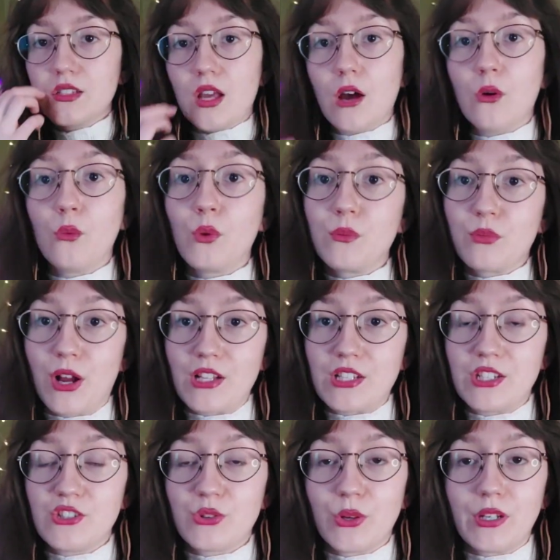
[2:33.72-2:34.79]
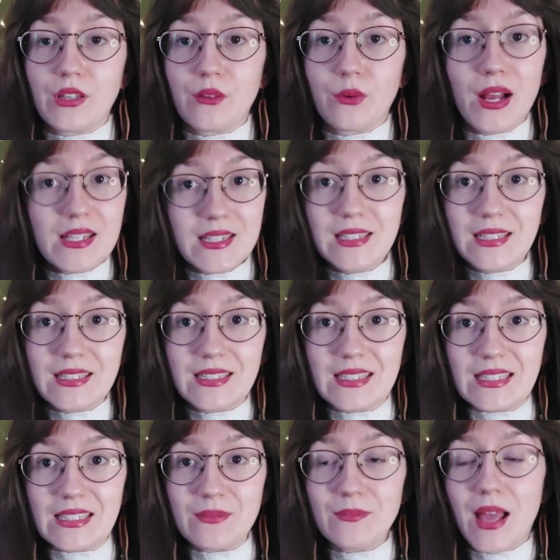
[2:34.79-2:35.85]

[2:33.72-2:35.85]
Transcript: So when Preston joined the wrestling team